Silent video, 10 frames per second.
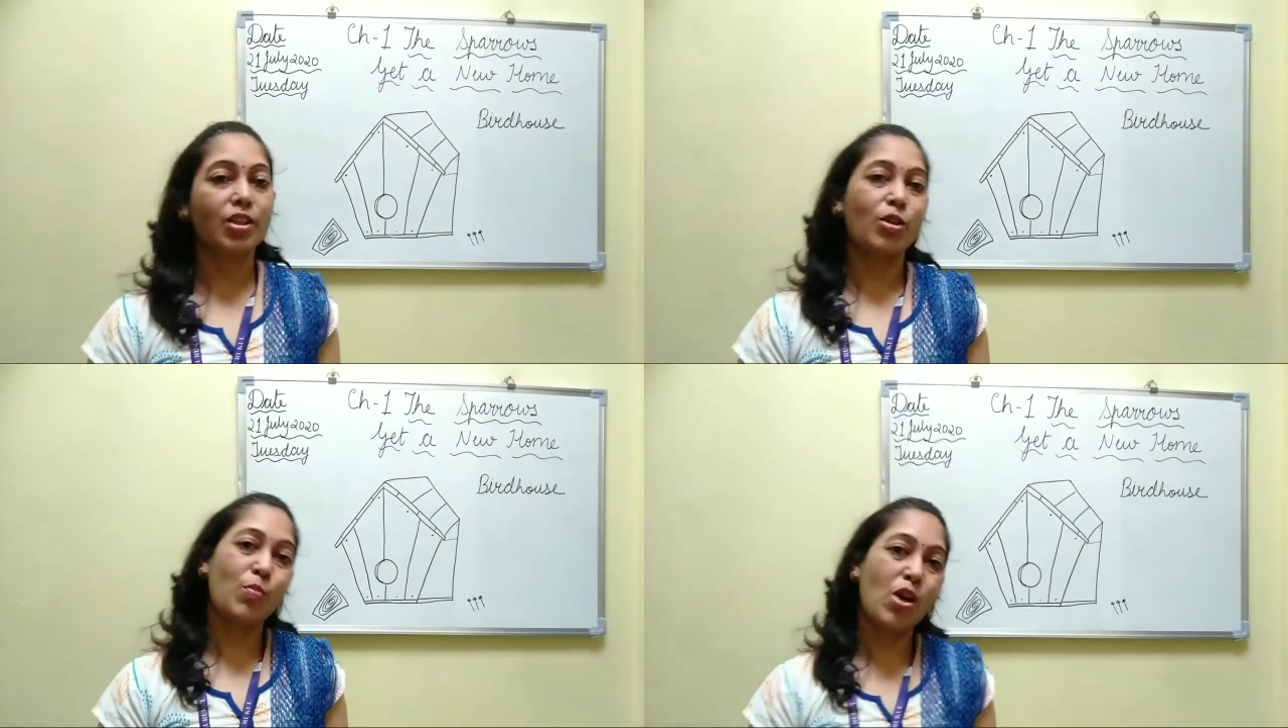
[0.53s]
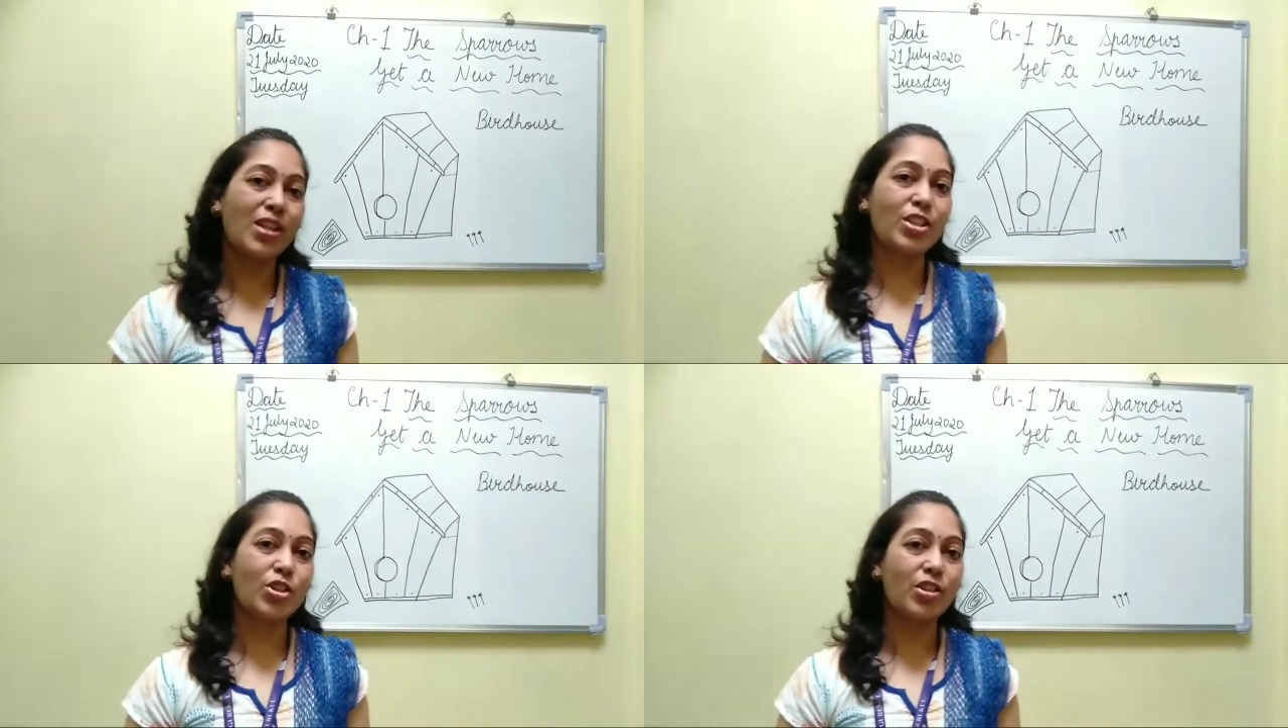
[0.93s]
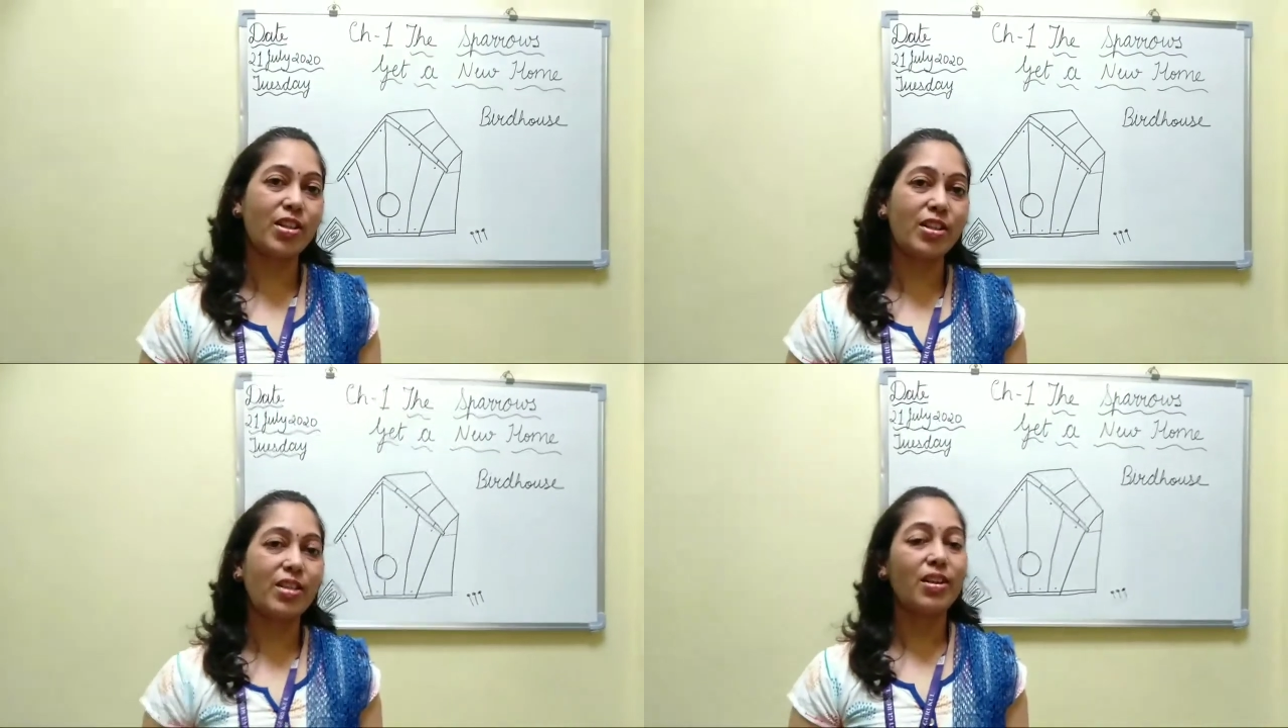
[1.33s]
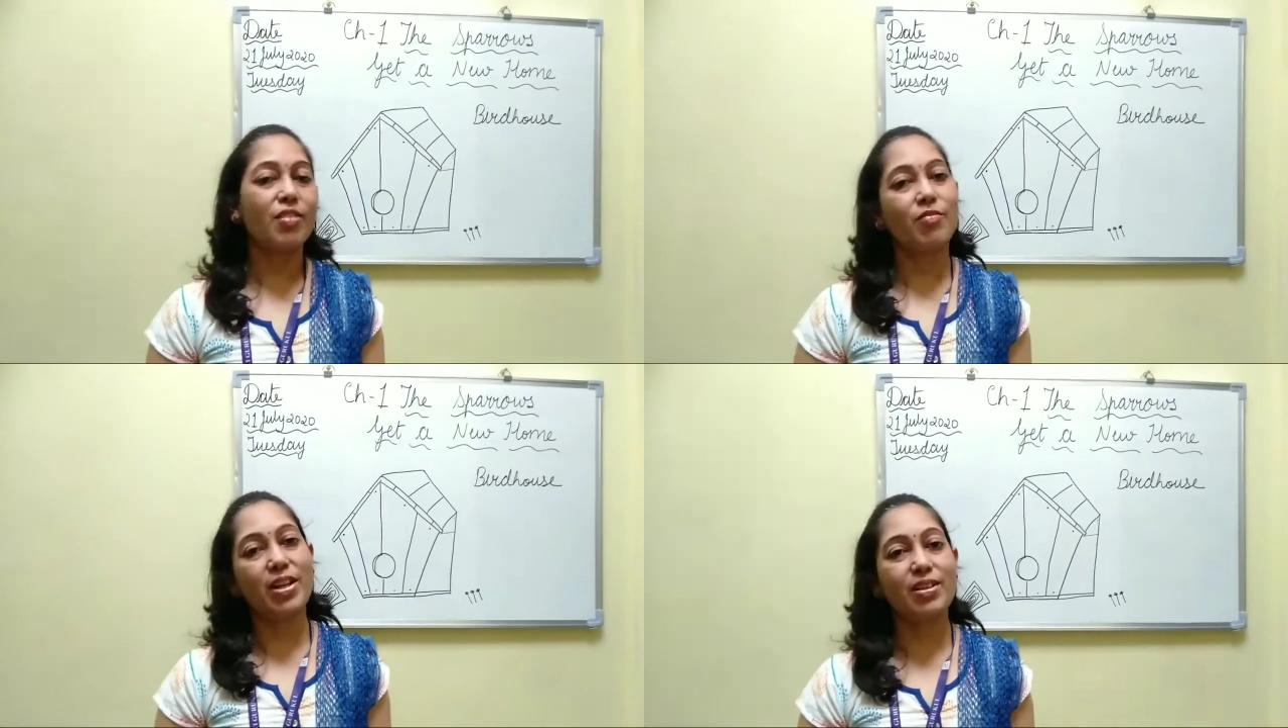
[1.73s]
Good morning children.
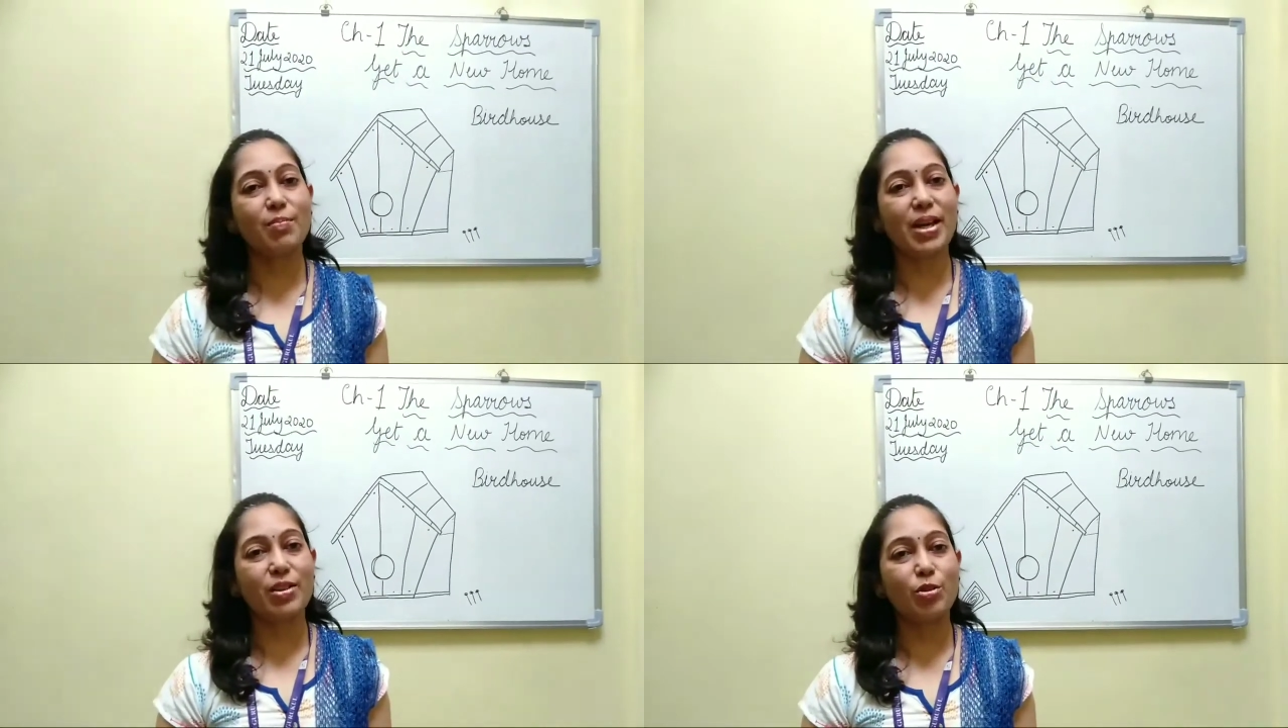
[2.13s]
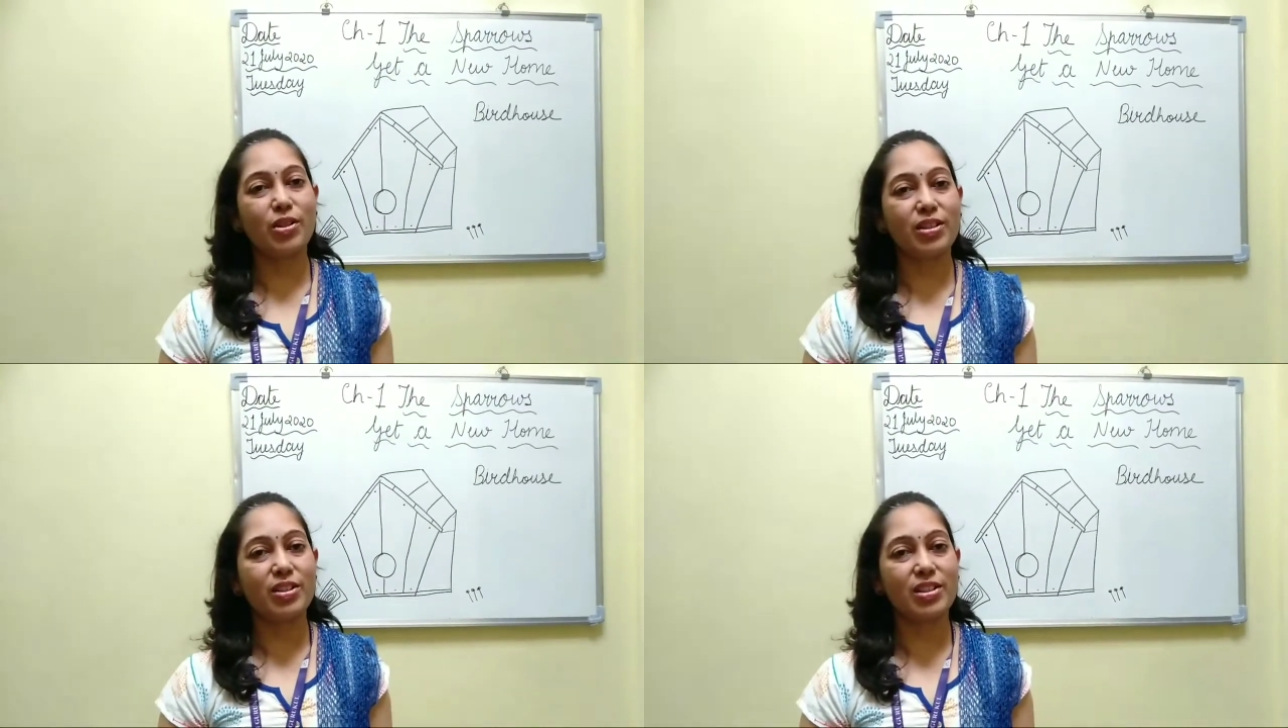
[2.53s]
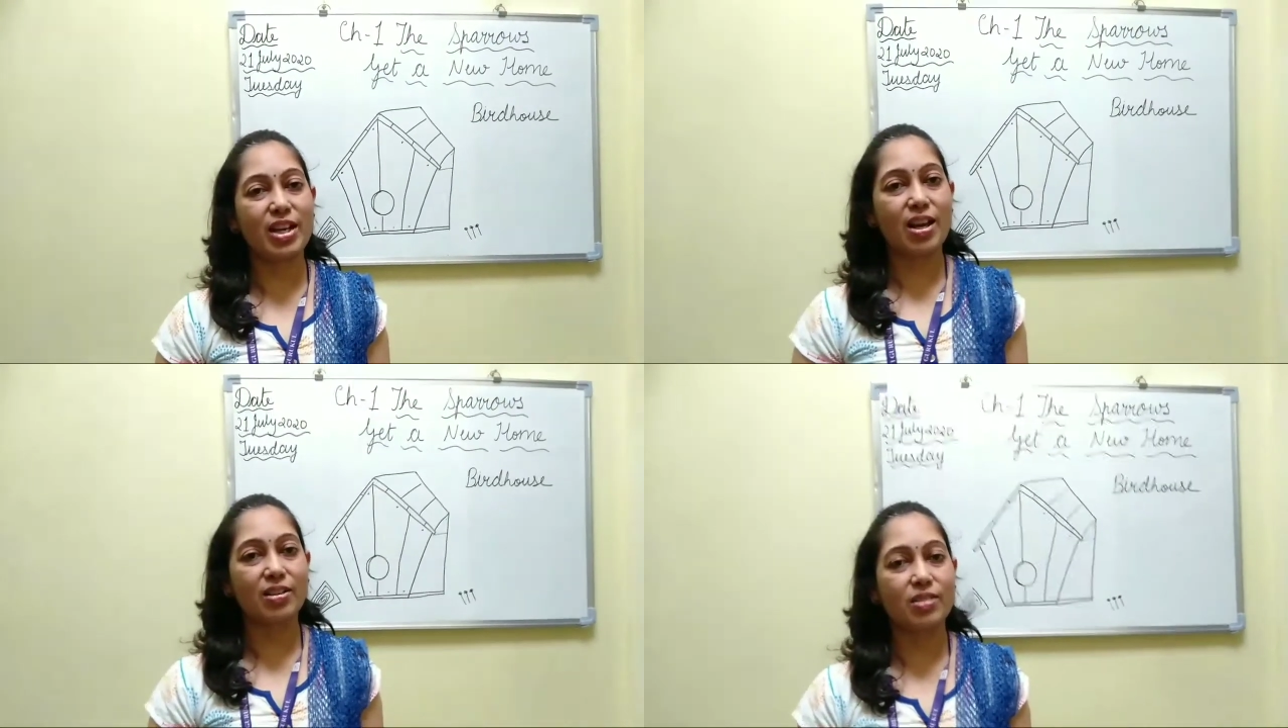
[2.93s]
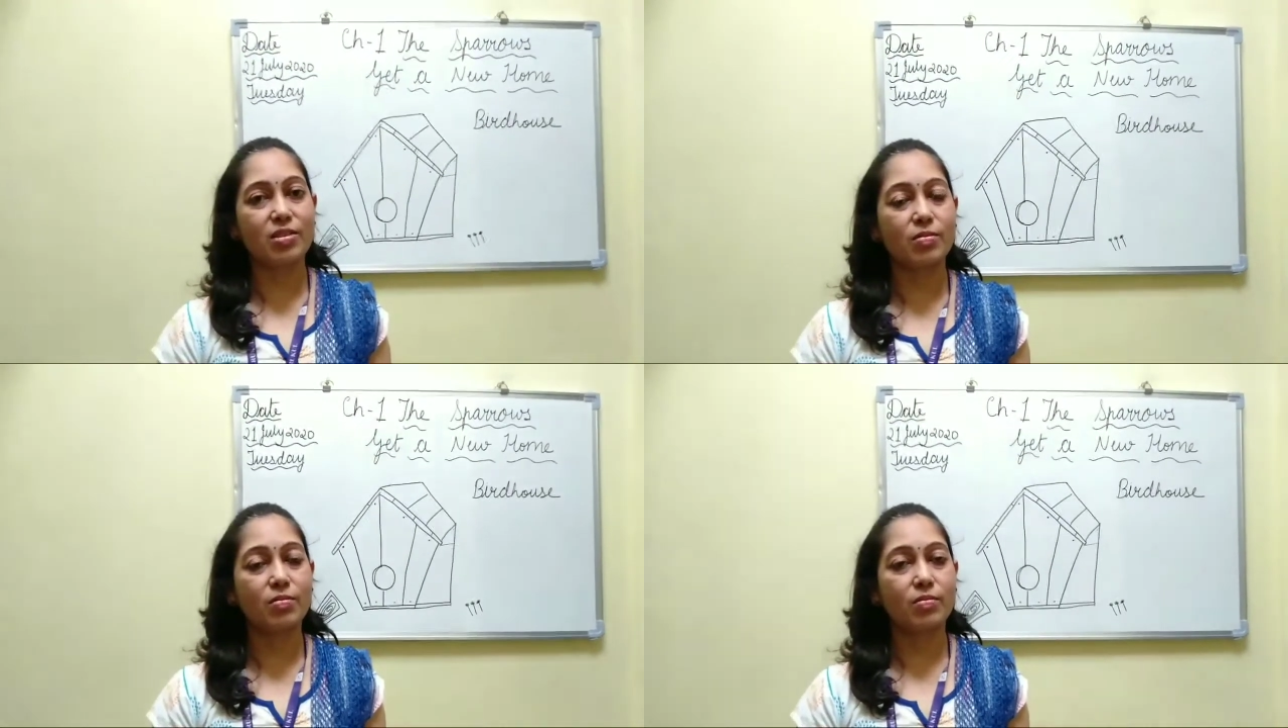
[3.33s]
Welcome back to English
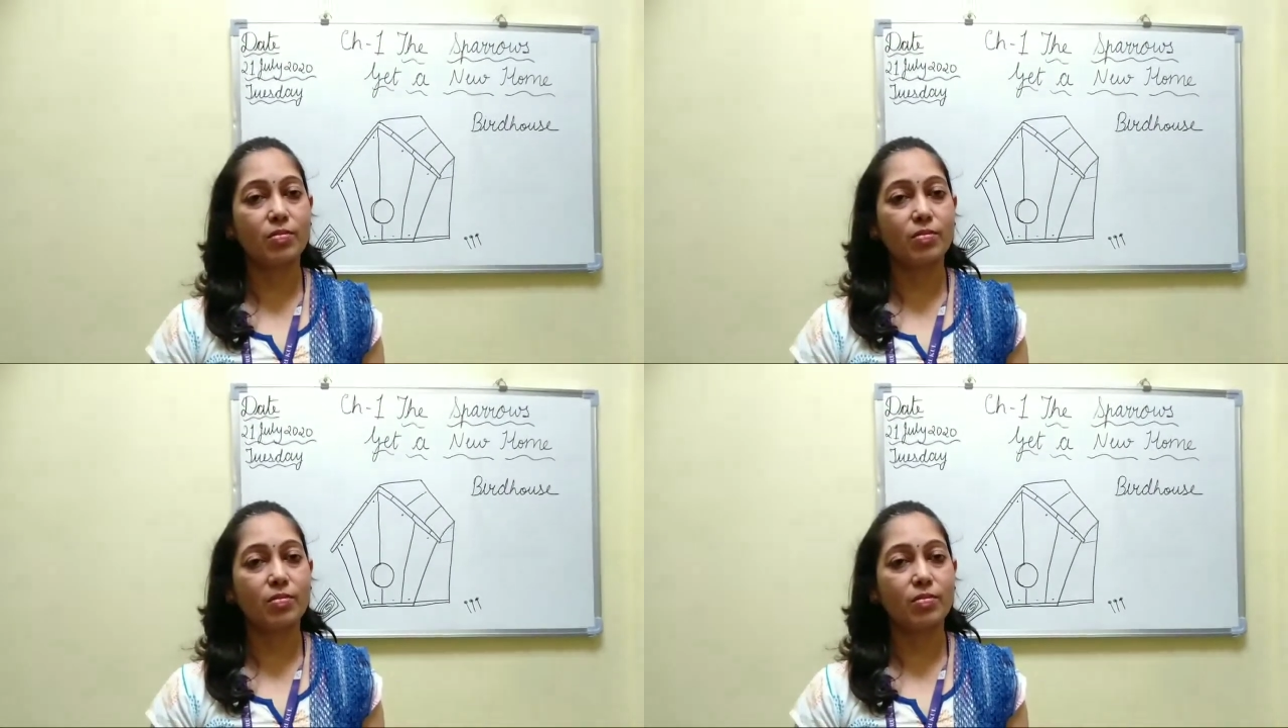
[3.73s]
class.